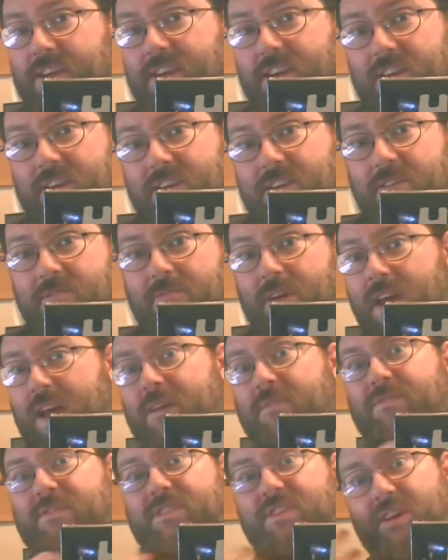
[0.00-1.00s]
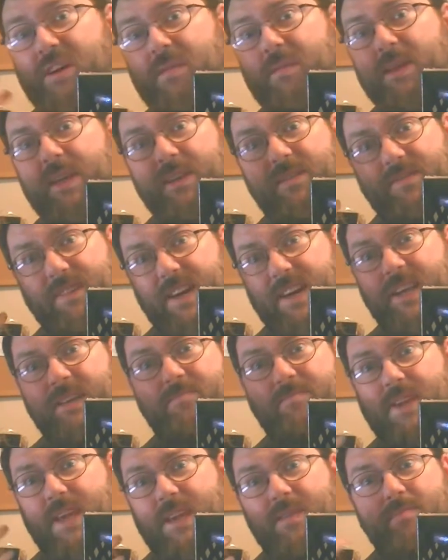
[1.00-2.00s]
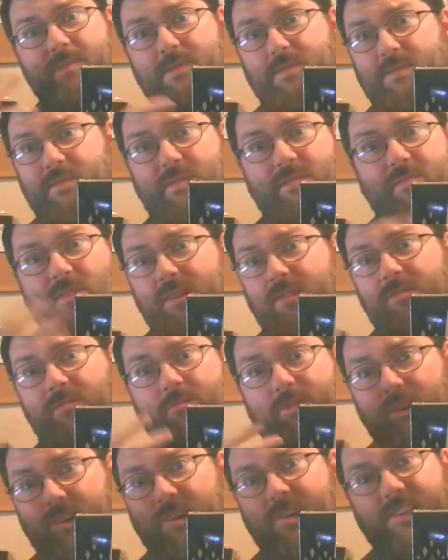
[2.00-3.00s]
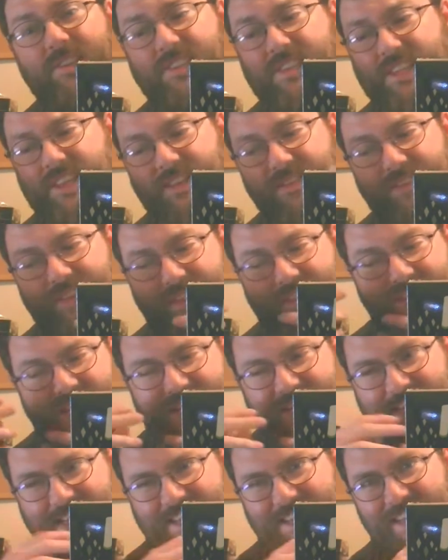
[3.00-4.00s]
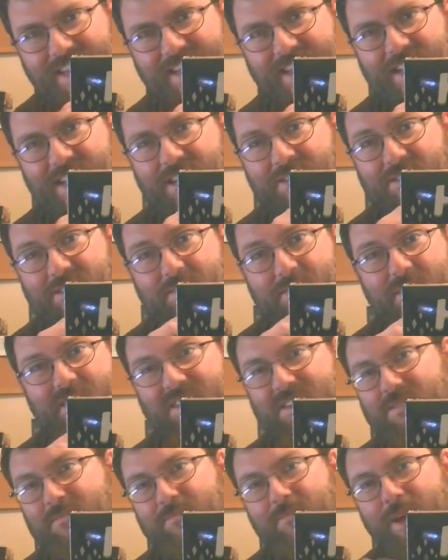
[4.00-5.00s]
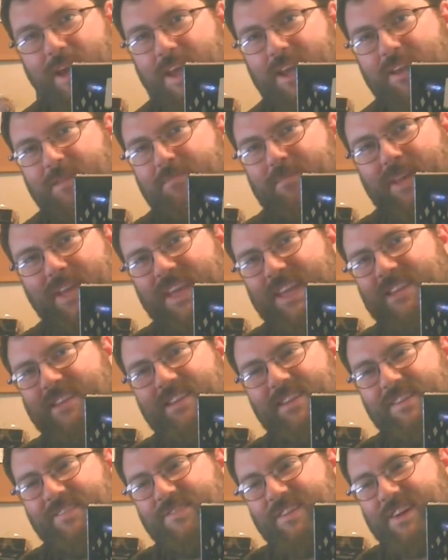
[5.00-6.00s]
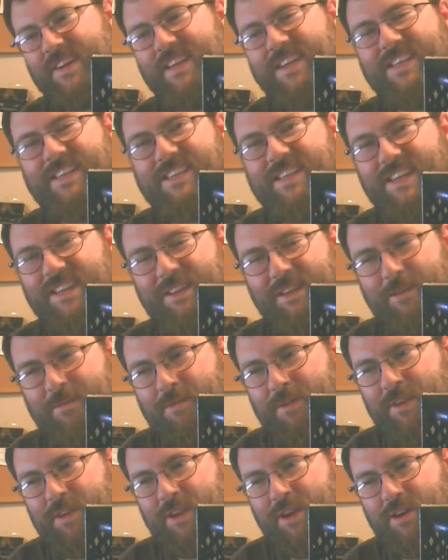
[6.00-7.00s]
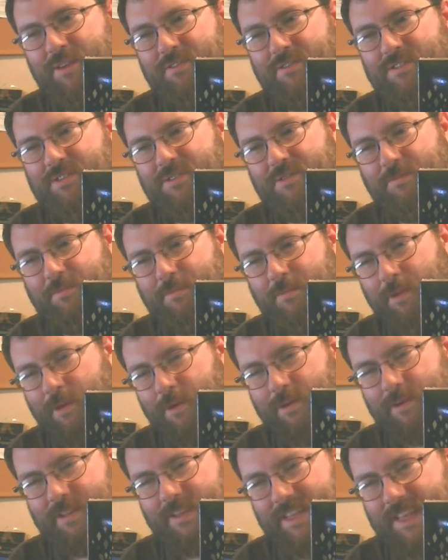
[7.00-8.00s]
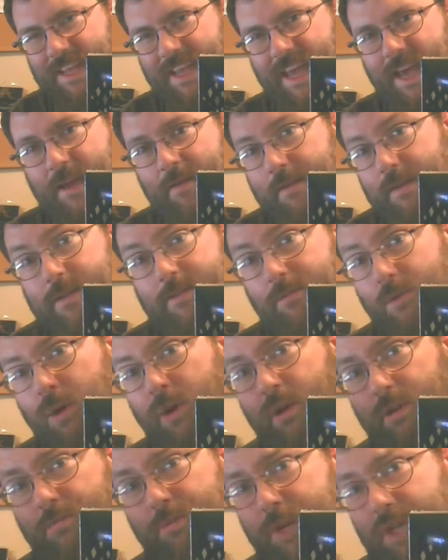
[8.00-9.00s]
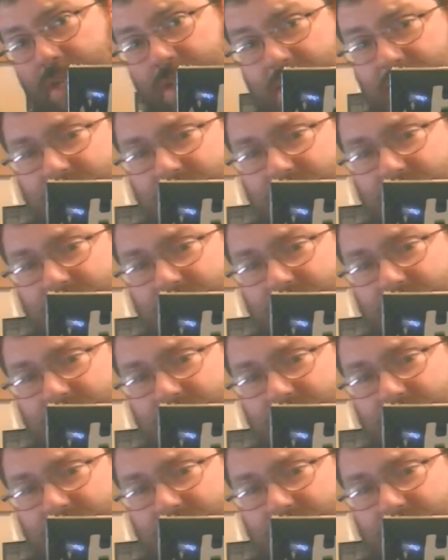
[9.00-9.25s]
You have so many fucking people throw awards and everything. It could be some random indie fucking site no one knows you awarded the game. It's award winning!